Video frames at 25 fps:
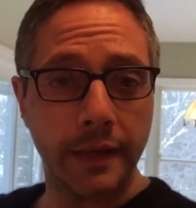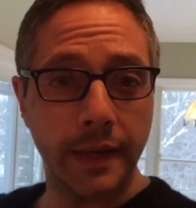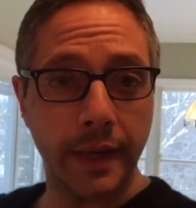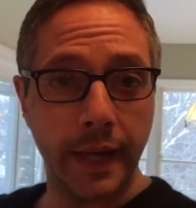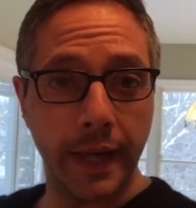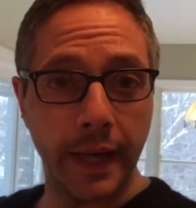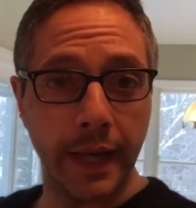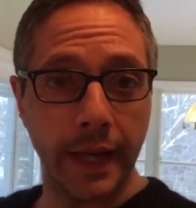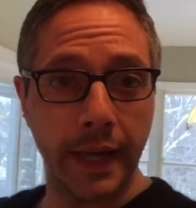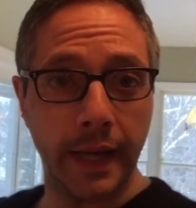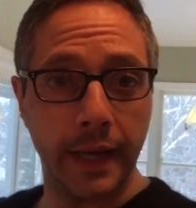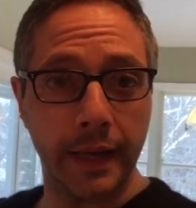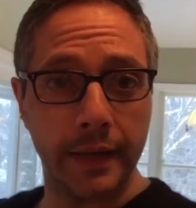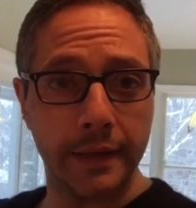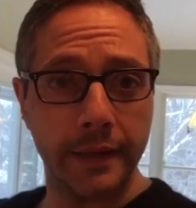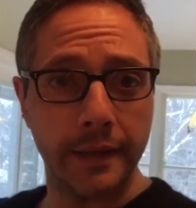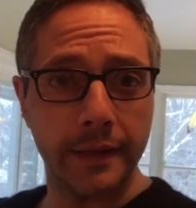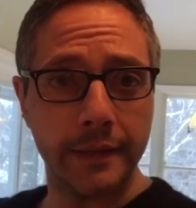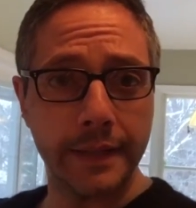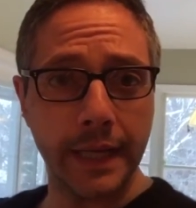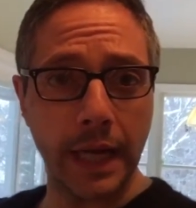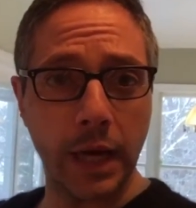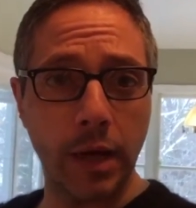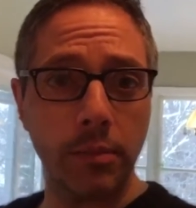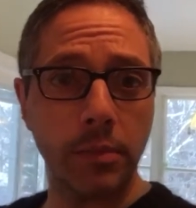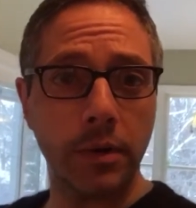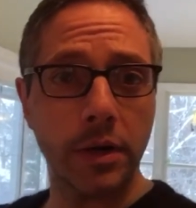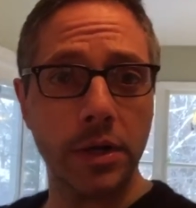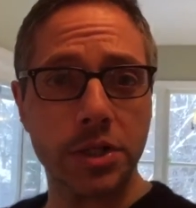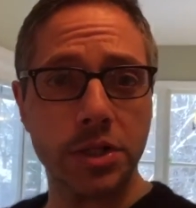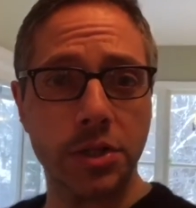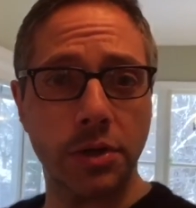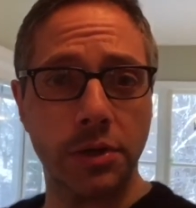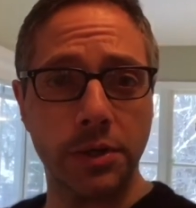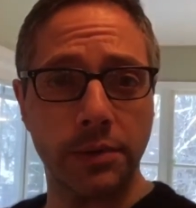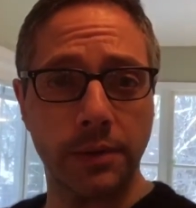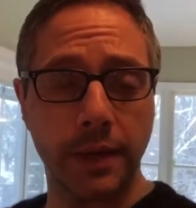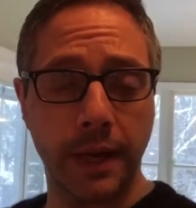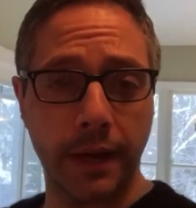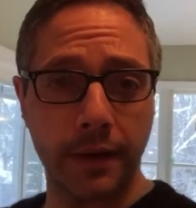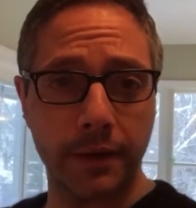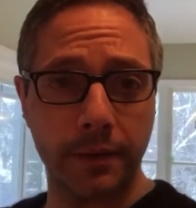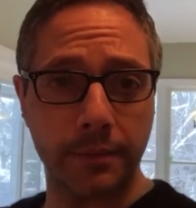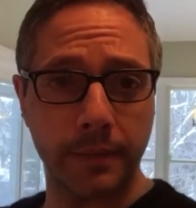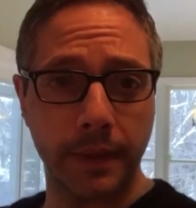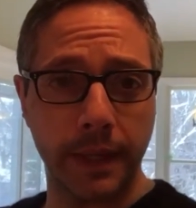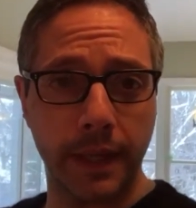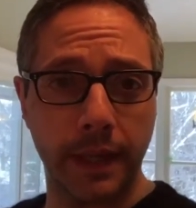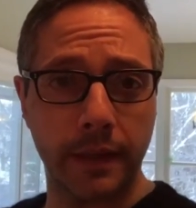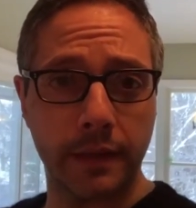And now I'm going to show you how to
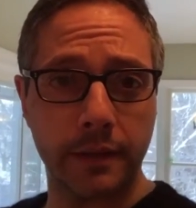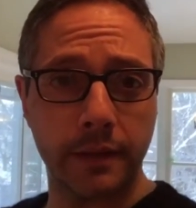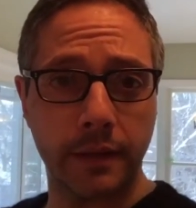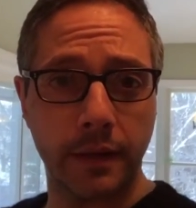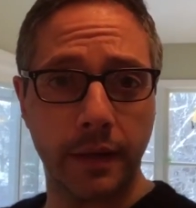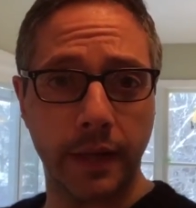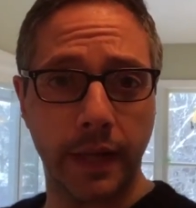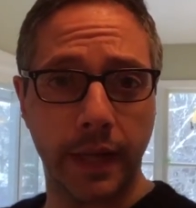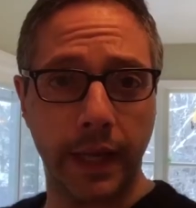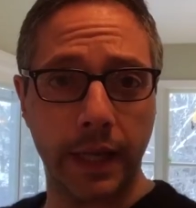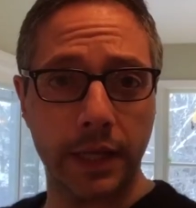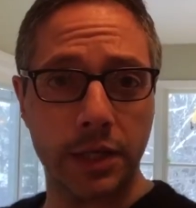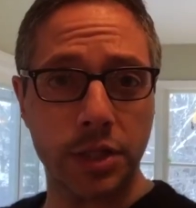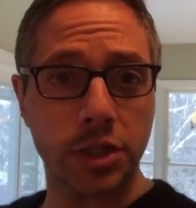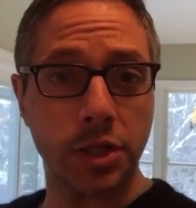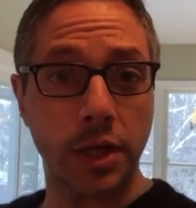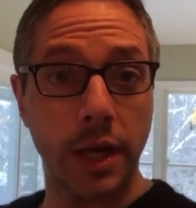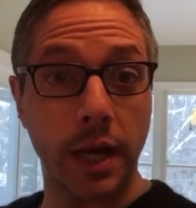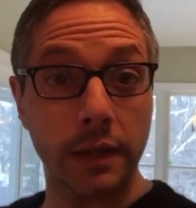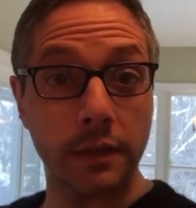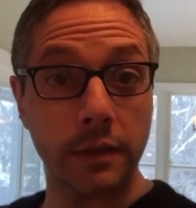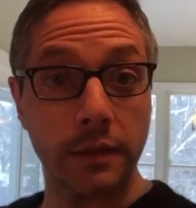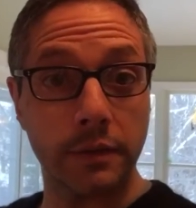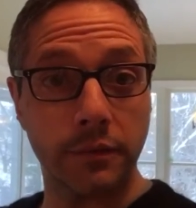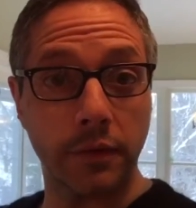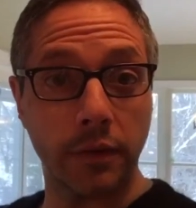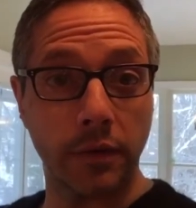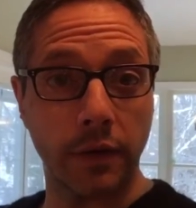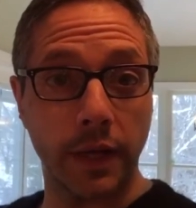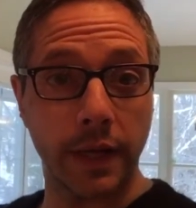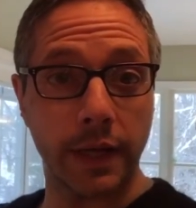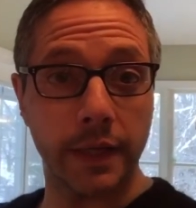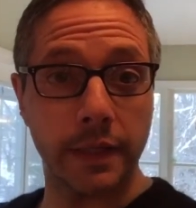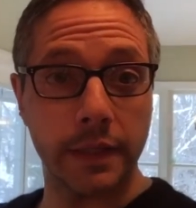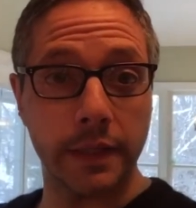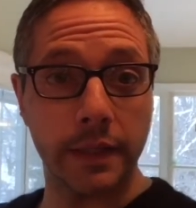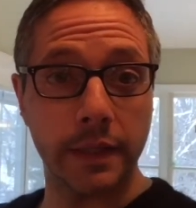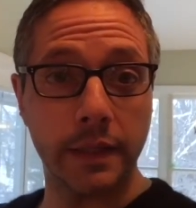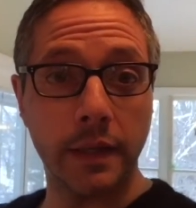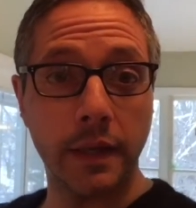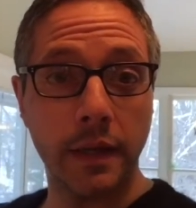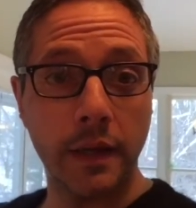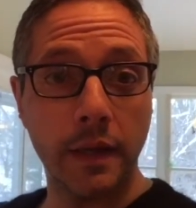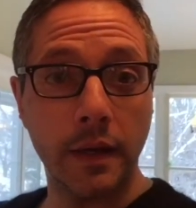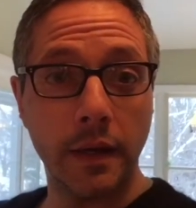make a chocolate variety.